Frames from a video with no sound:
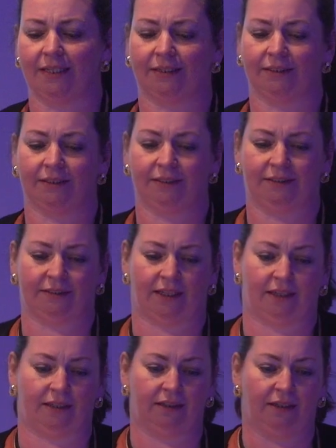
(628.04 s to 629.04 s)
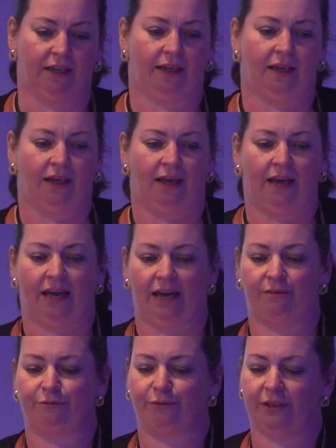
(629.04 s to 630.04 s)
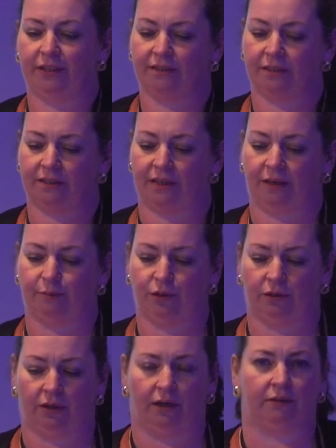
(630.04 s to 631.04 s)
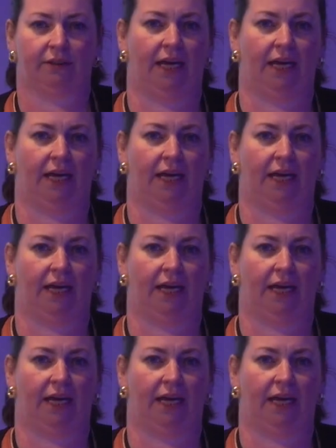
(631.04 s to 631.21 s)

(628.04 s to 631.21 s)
And everything is the same colour.